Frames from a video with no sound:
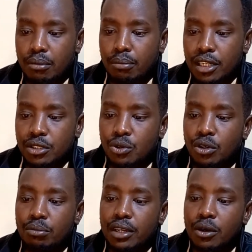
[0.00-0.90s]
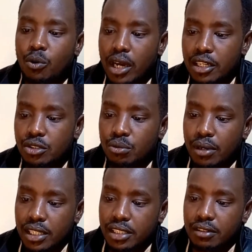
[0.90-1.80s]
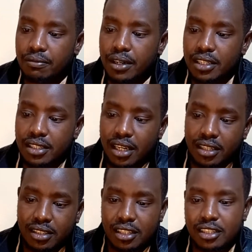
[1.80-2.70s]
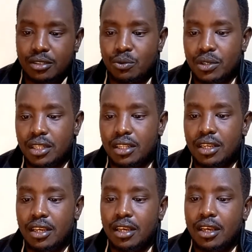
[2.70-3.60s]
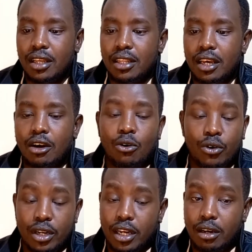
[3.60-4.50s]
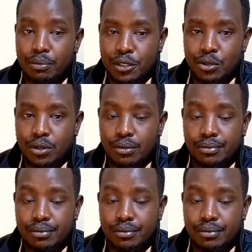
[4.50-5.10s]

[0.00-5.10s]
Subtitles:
but could be required to match funds accessed with their own capital.